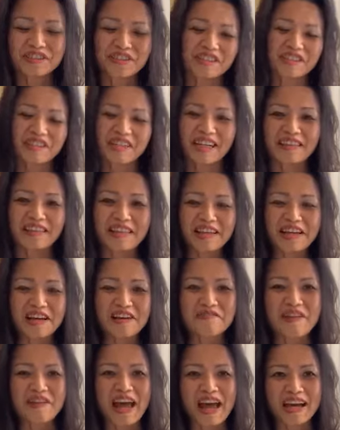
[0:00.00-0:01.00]
sure. I think
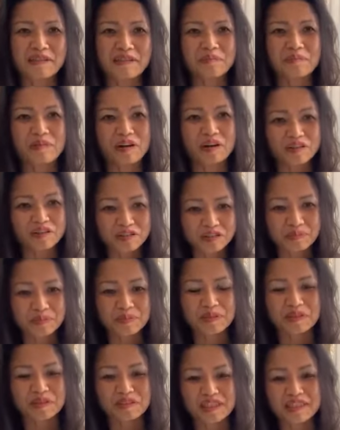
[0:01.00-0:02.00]
I've had
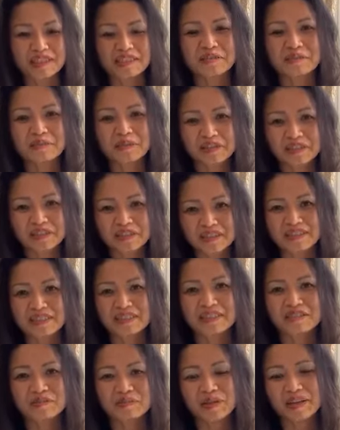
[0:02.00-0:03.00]
multiple
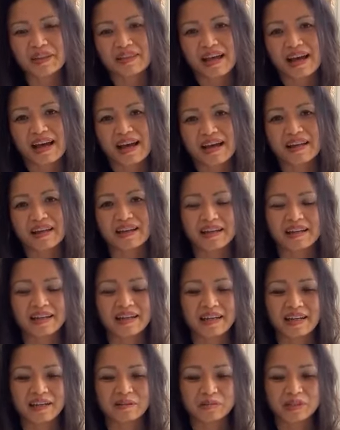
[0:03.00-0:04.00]
experiences with that. I,
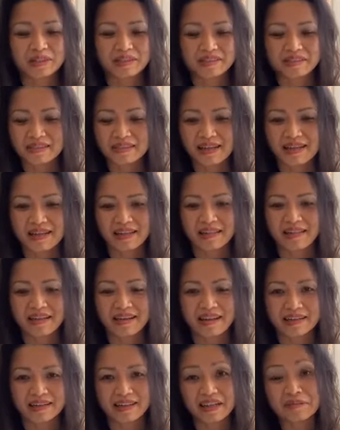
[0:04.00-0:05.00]
I would say
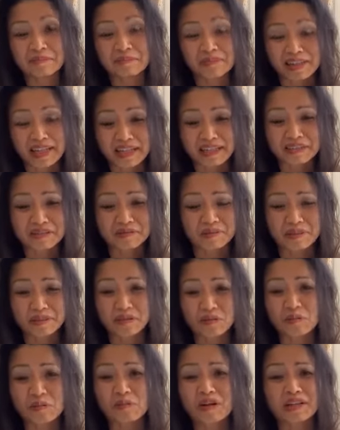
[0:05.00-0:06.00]
that I'm blessed with
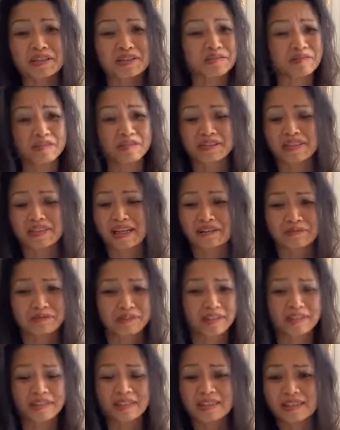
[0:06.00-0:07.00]
a wonderful
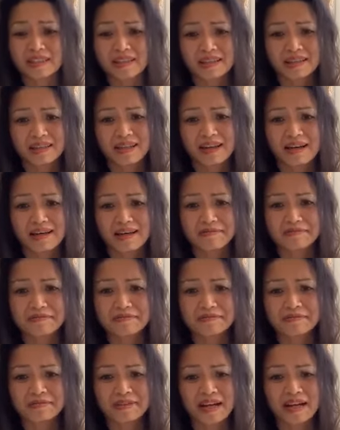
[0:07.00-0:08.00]
network of,
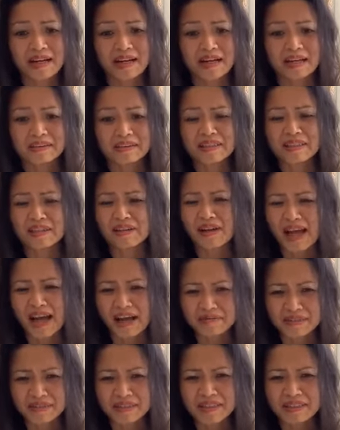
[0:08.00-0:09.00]
uh, you know,
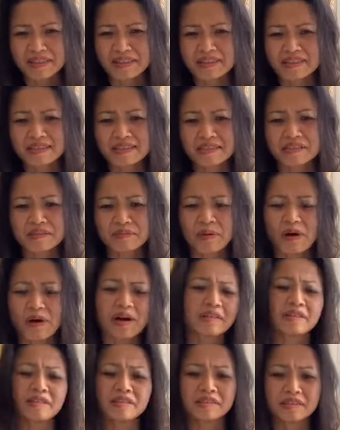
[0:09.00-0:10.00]
advocates and
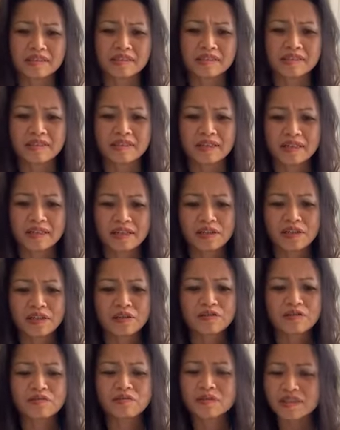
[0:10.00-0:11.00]
sponsors
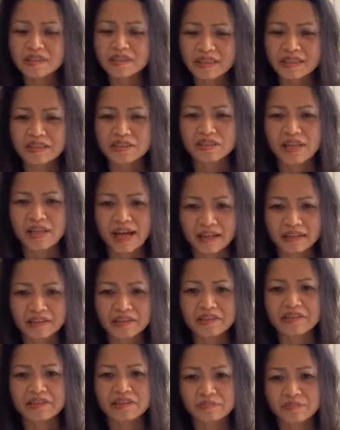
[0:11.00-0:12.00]
who've really
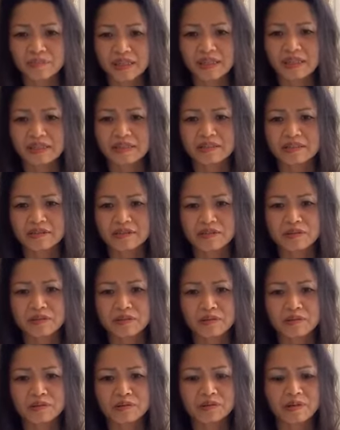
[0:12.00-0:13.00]
challenged me
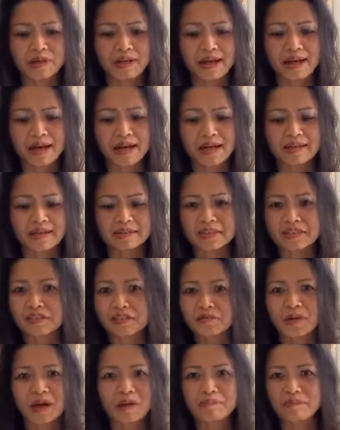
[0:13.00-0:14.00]
to uh,
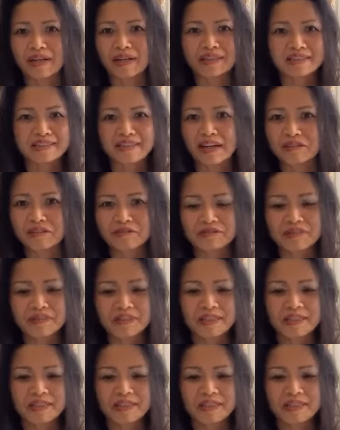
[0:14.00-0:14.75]
disrupt myself.